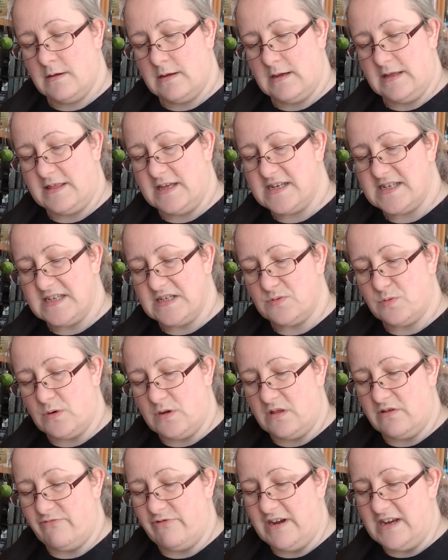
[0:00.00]
Now this is one
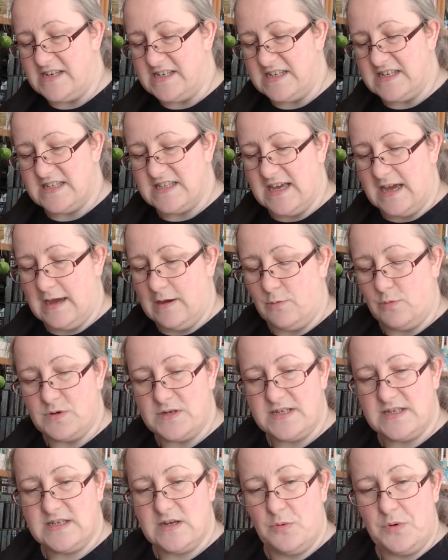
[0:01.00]
of the reasons that I
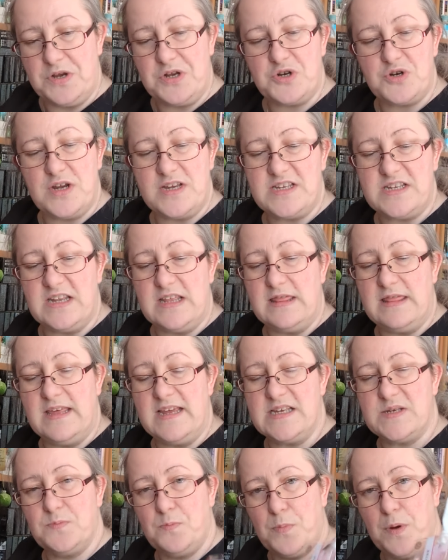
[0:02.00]
was so interested in
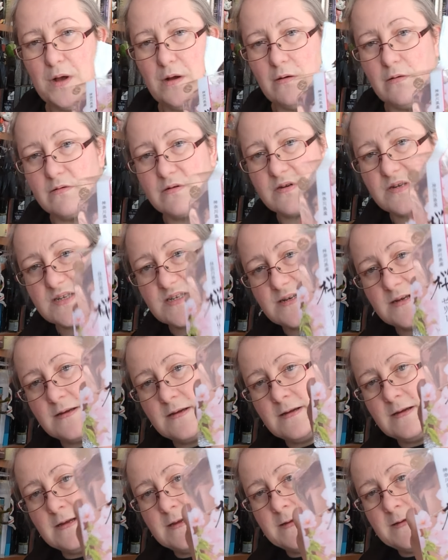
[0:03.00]
this box
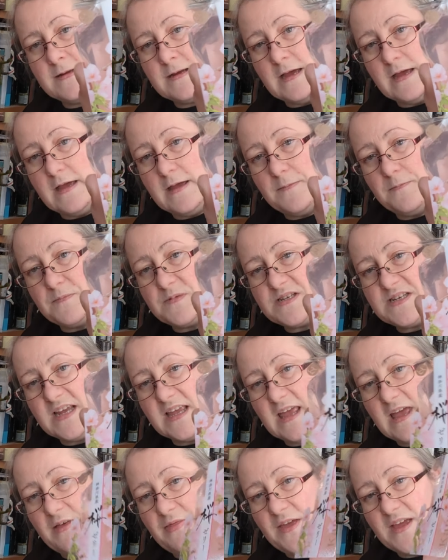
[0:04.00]
um, to
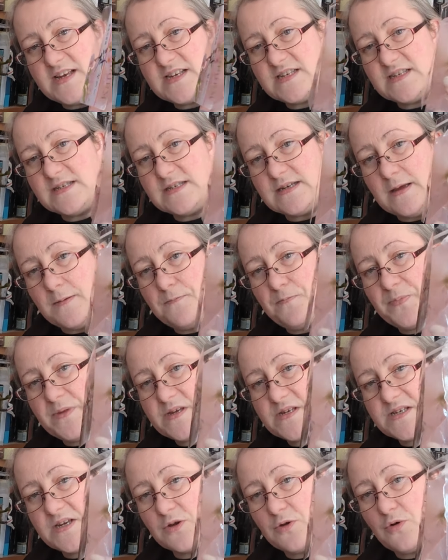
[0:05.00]
get this um,
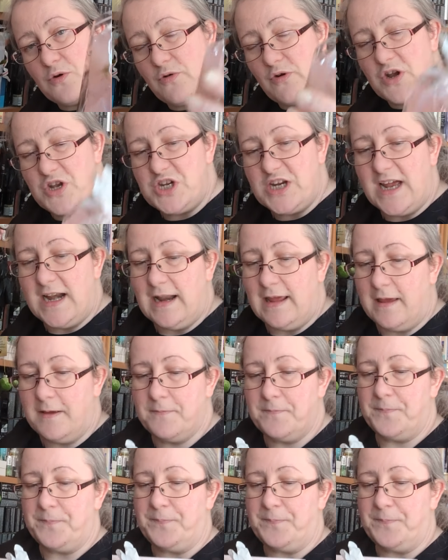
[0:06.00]
Sakura jelly.